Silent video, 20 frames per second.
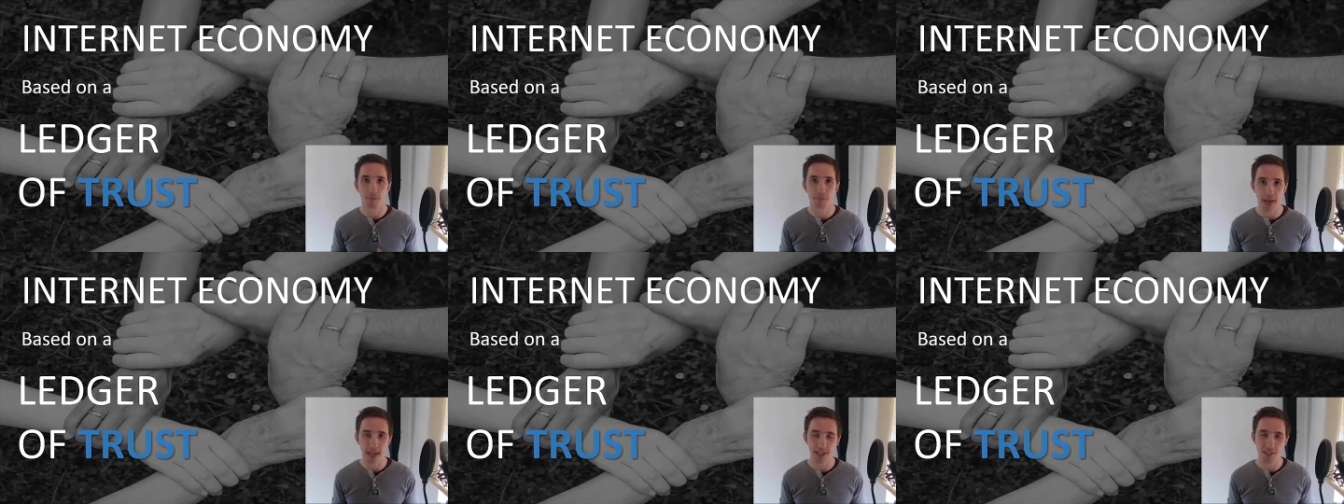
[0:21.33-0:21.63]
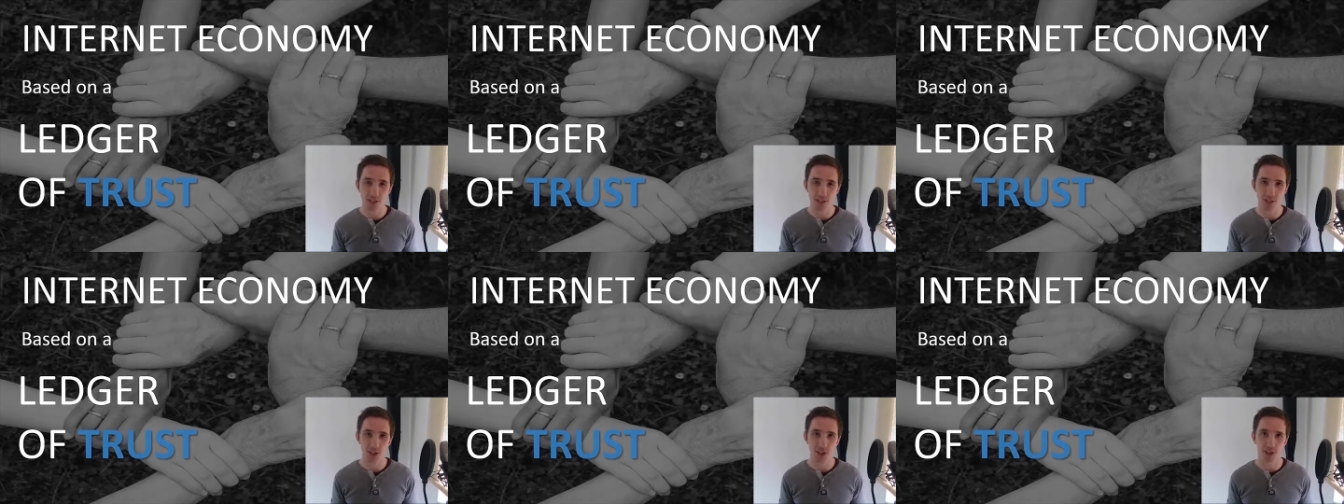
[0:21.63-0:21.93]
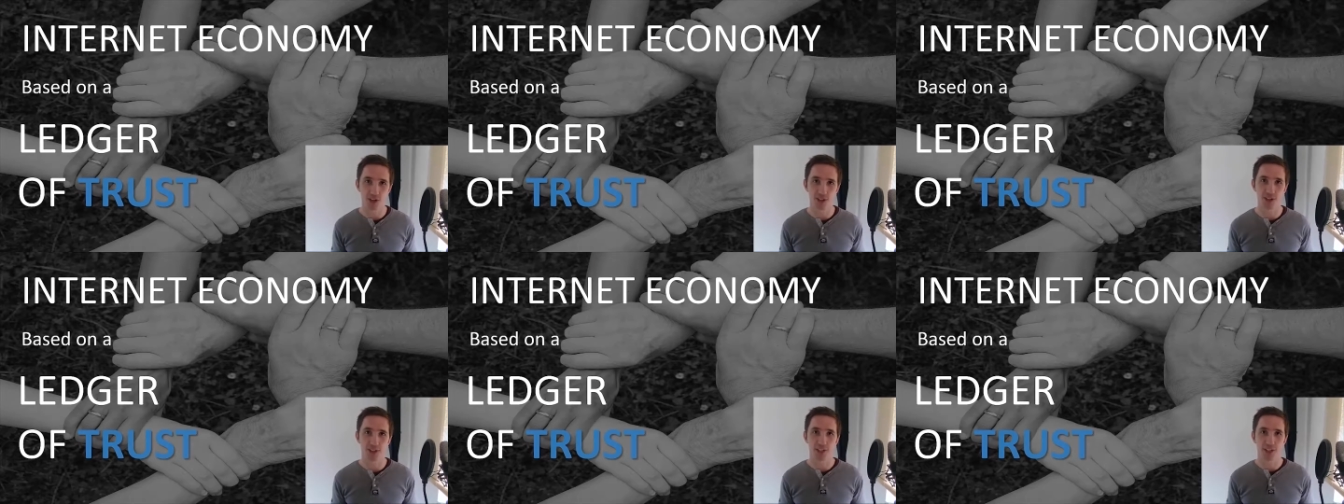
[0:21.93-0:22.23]
based
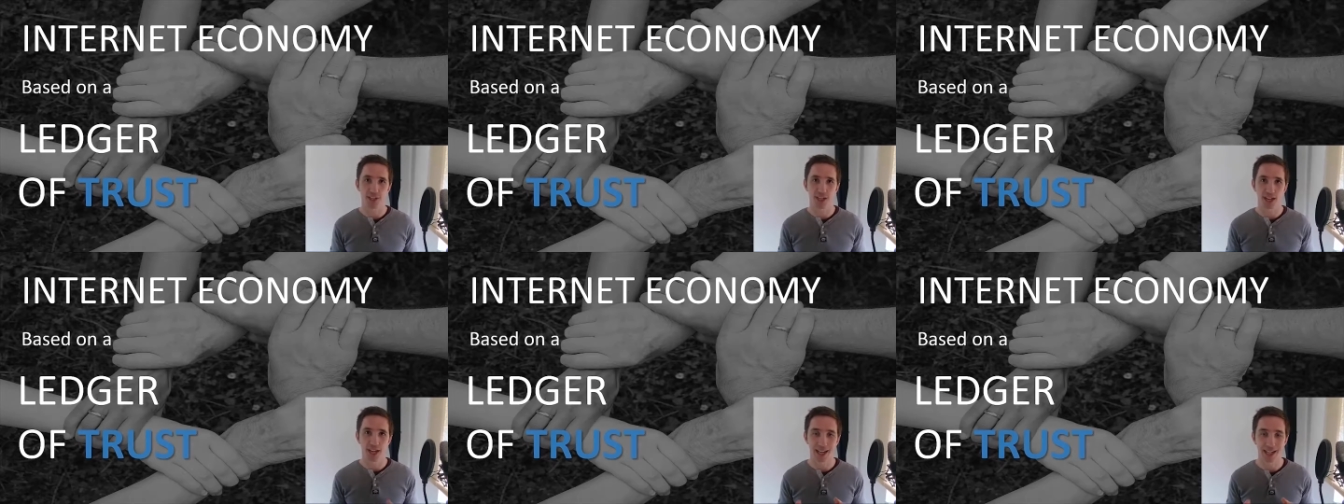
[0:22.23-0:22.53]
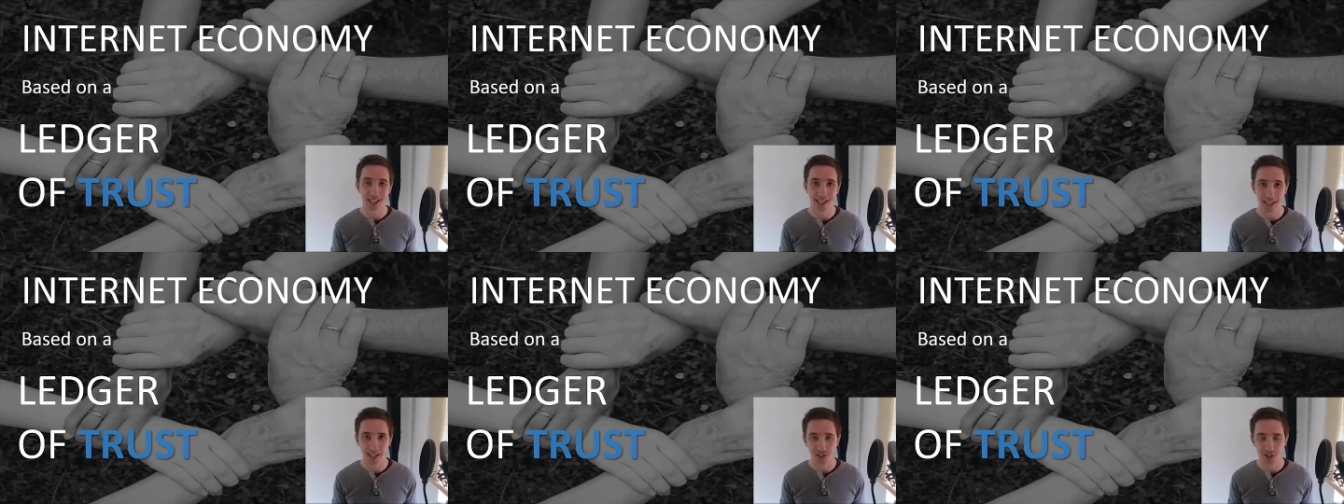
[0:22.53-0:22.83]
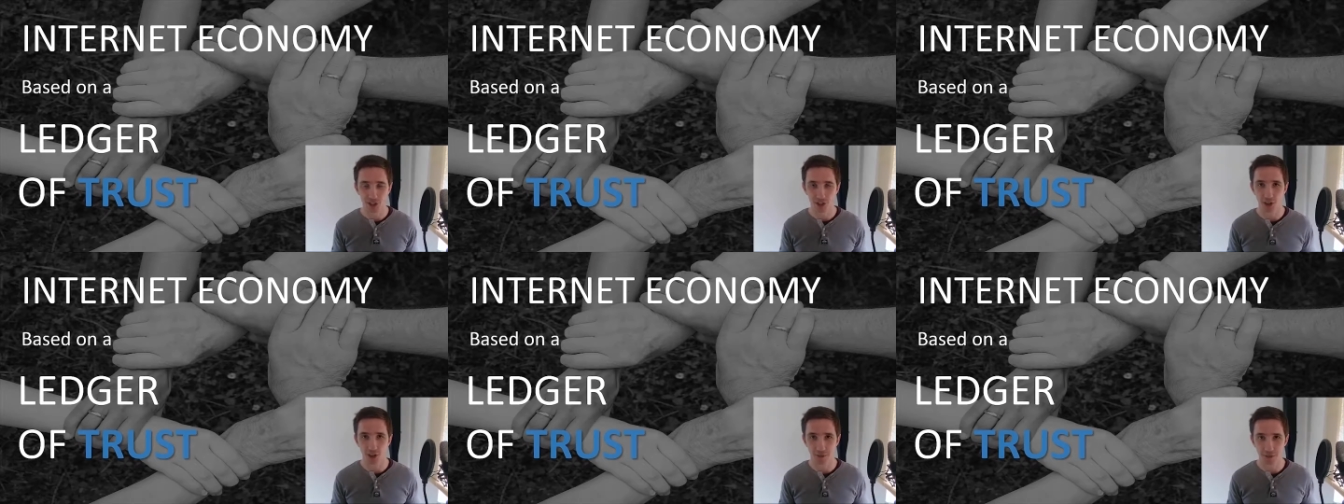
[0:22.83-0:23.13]
on a
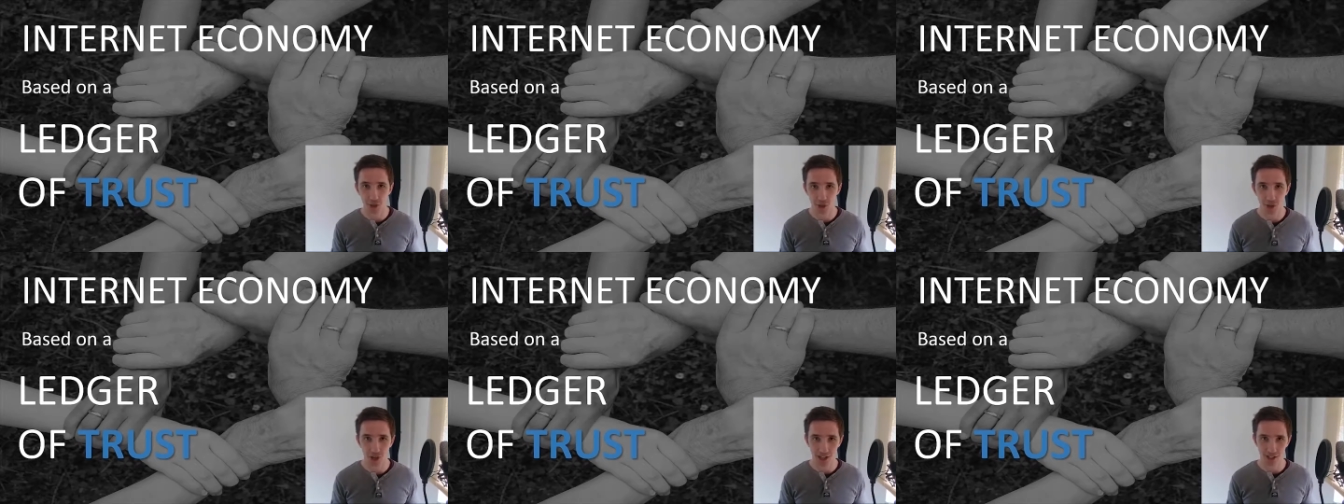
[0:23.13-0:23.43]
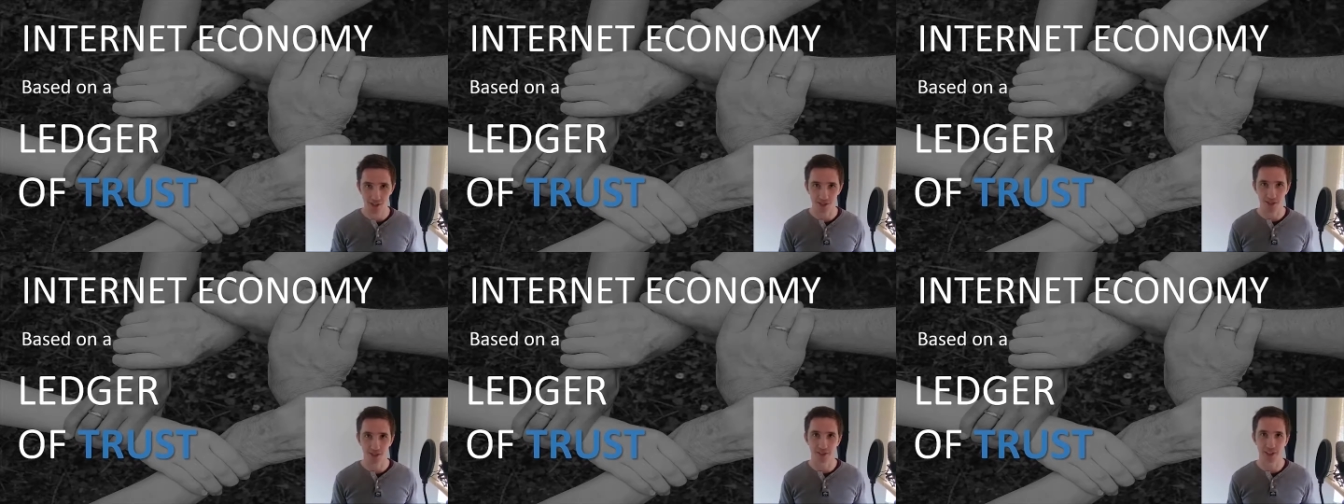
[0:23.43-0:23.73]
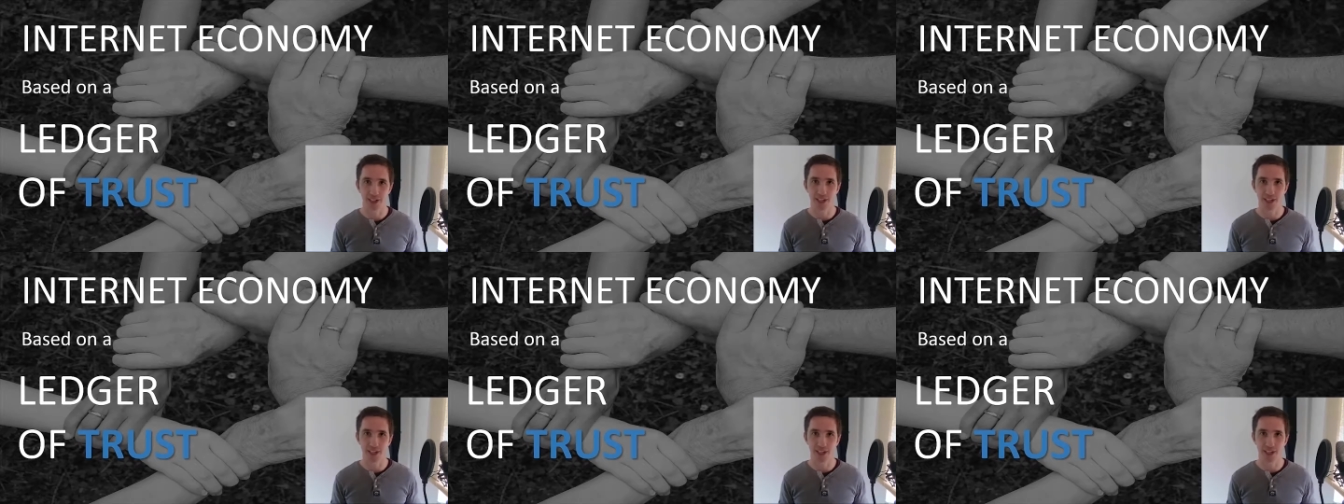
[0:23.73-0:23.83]
ledger of trust,